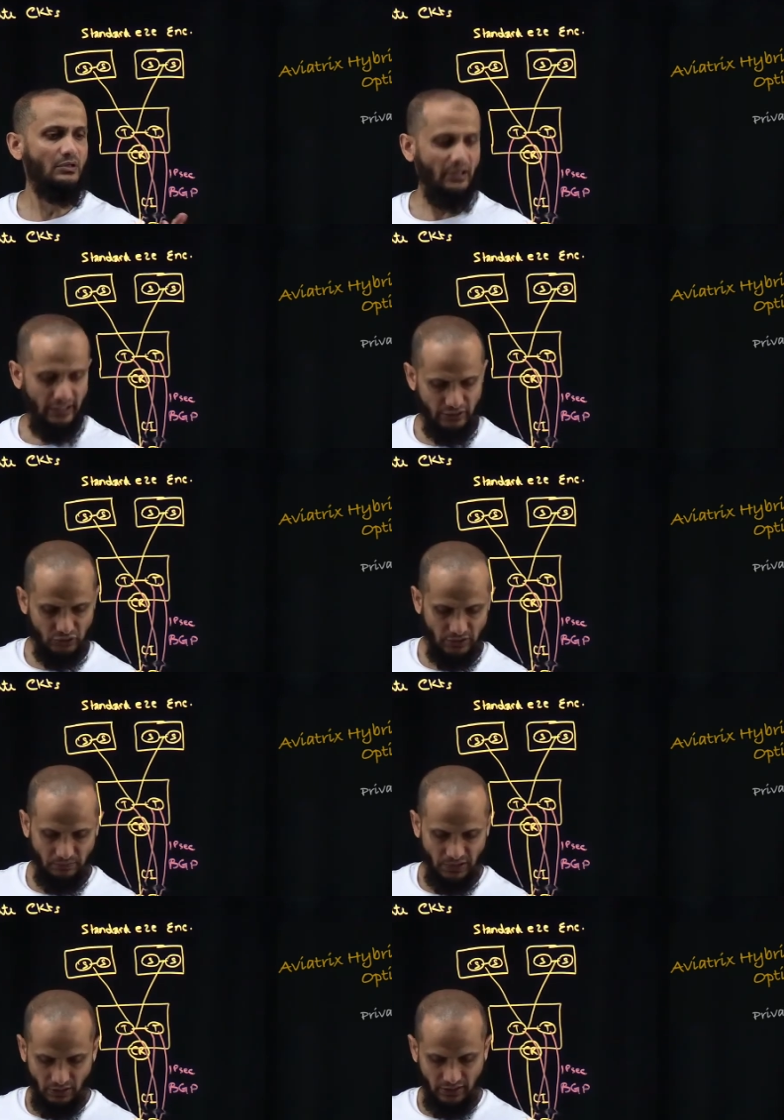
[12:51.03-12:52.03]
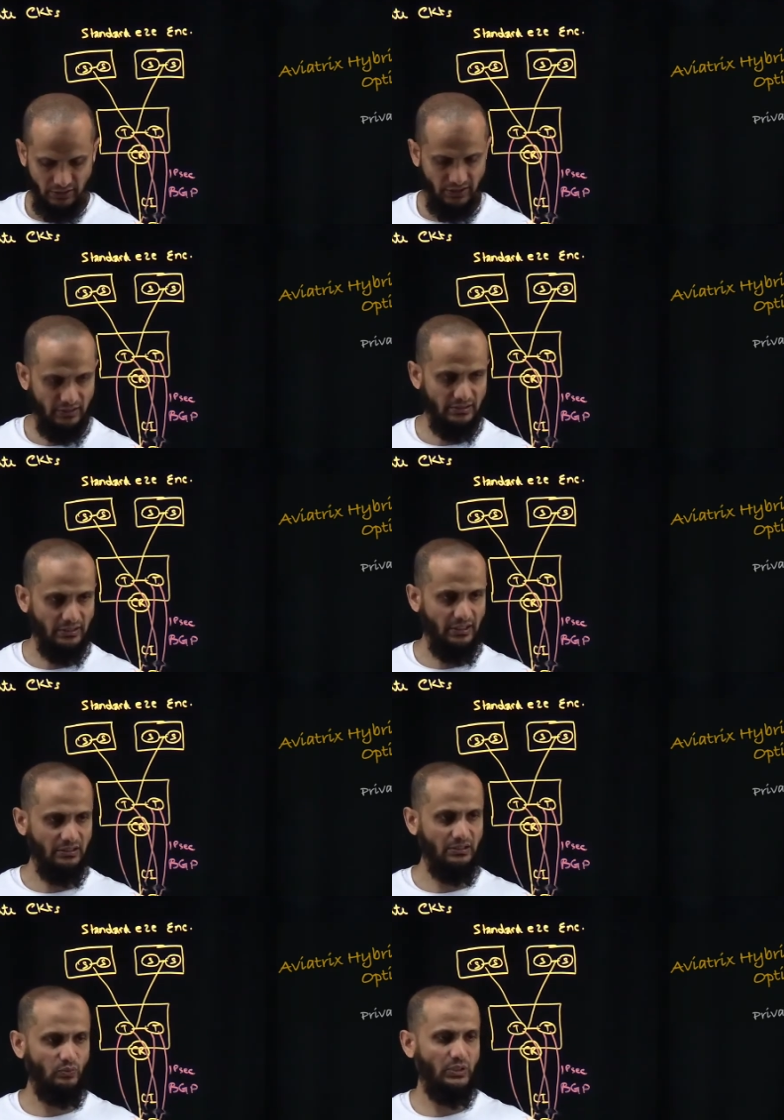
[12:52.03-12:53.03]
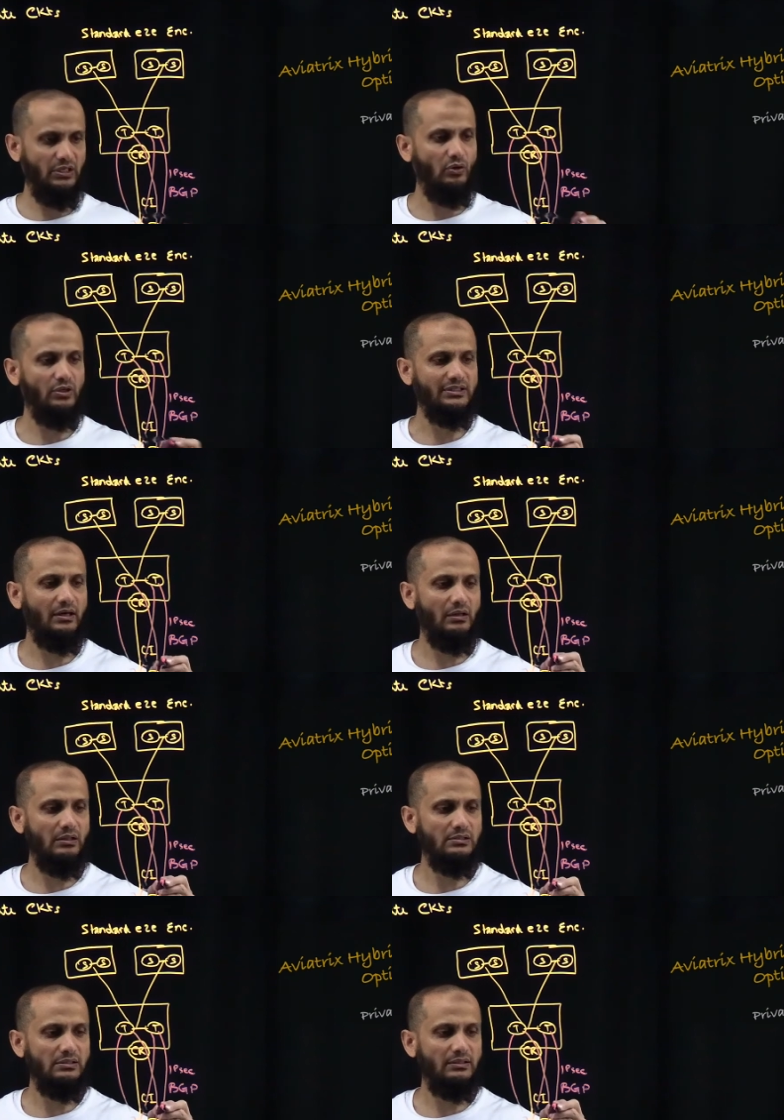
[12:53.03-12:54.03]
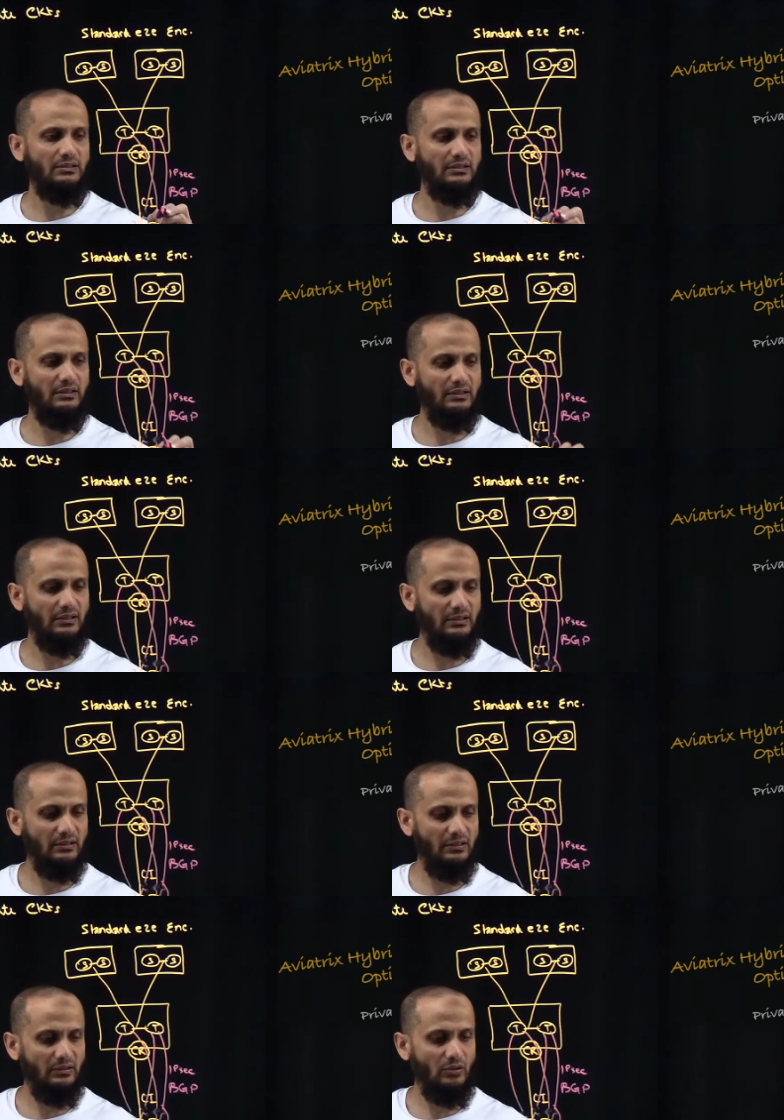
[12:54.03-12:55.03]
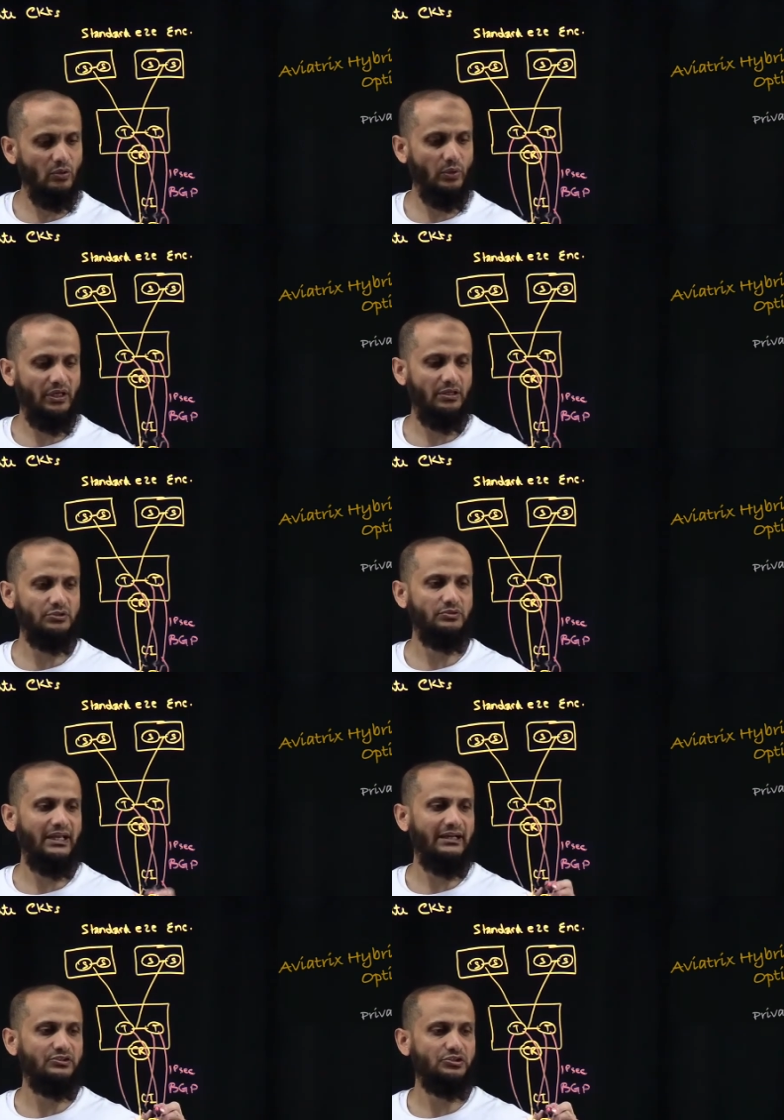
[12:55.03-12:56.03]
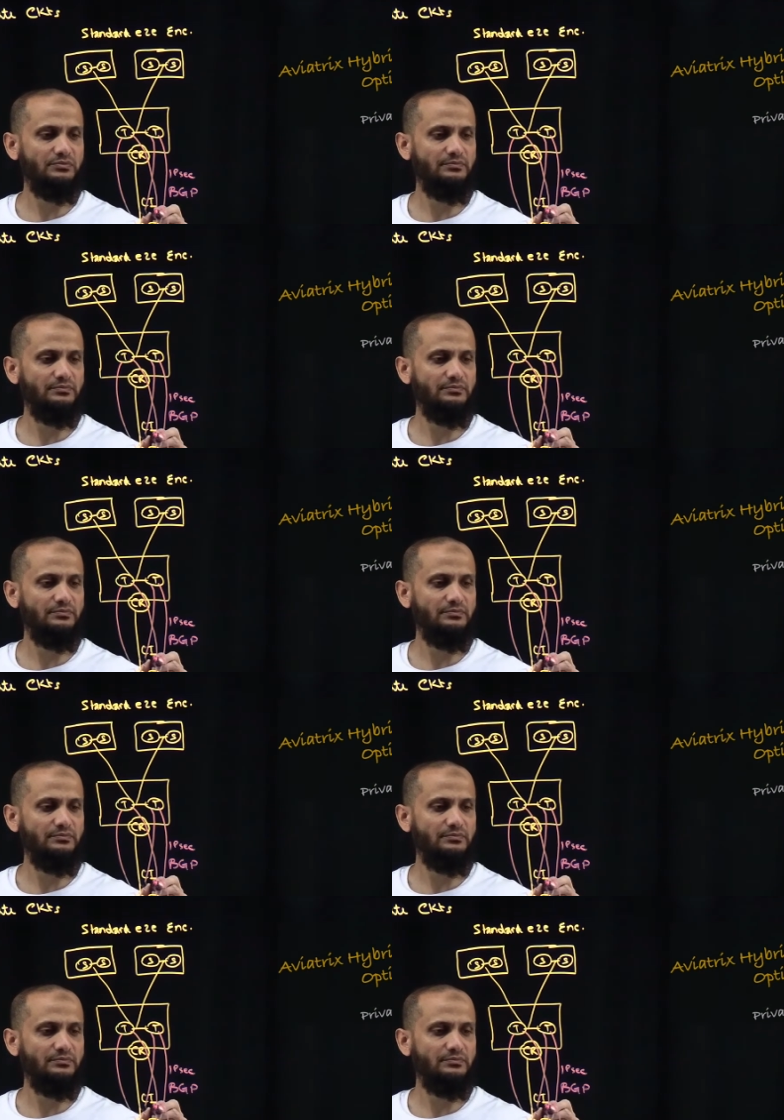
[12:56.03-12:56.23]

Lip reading: actually building these connectivity or tunnels over here to the edge.